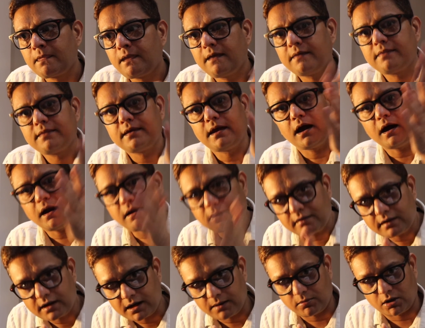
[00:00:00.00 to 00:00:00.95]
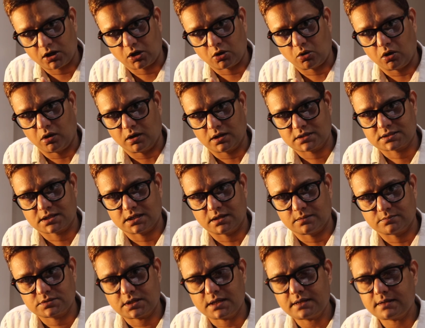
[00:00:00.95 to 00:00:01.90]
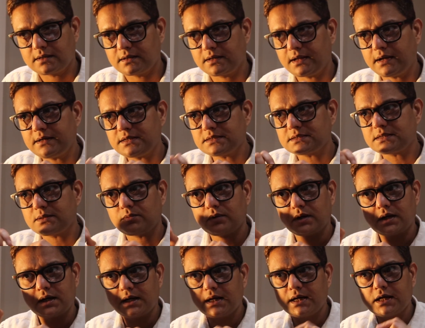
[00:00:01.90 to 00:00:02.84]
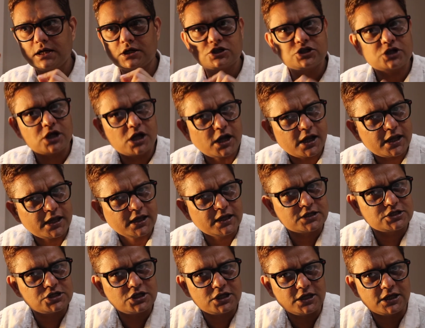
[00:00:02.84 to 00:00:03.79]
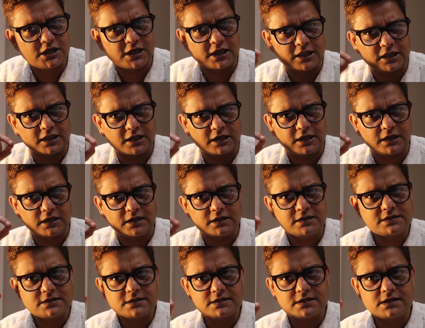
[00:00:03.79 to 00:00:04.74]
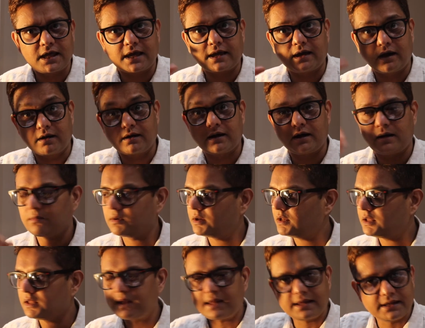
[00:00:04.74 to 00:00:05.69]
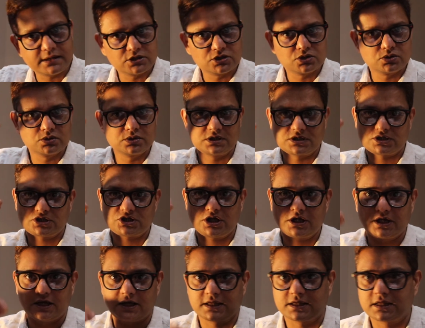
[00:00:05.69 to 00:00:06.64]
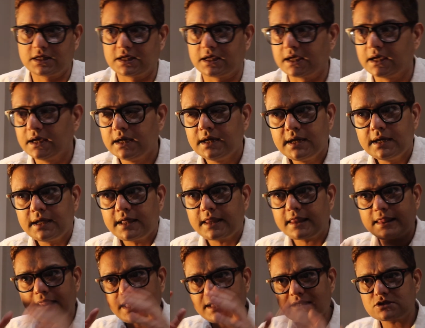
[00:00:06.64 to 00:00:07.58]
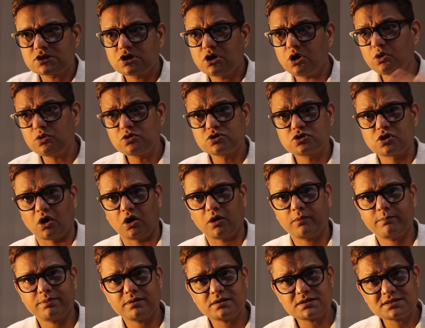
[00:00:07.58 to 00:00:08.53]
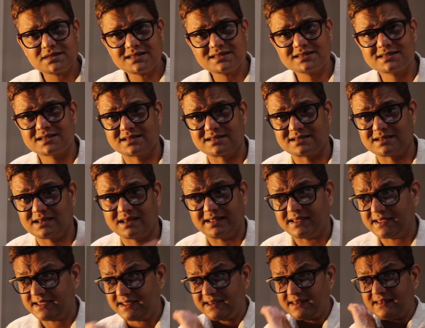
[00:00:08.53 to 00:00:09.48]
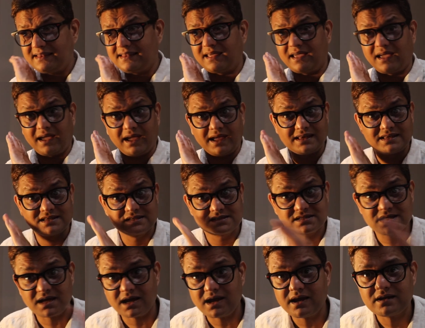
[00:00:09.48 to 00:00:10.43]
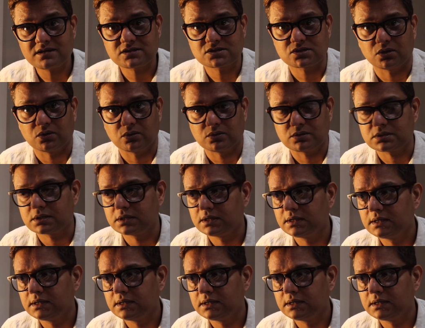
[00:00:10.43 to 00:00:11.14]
the Hare Rama chorus comes, and there is one little chinging thing. It's just like Hare Rama, they do this chinging thing that goes on persistently in the entire song.